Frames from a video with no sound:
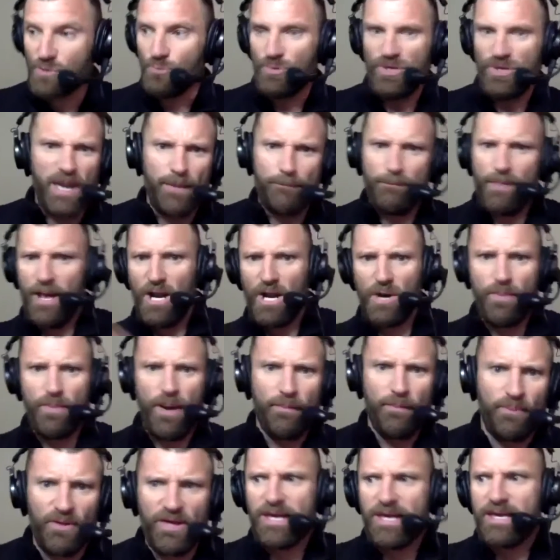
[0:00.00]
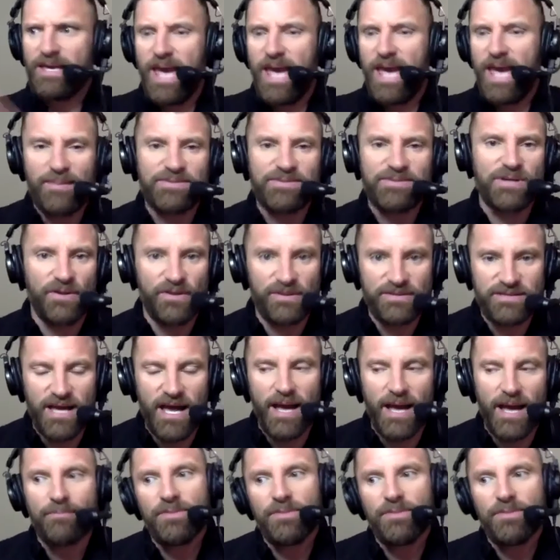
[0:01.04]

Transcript: We get better by playing games all the time.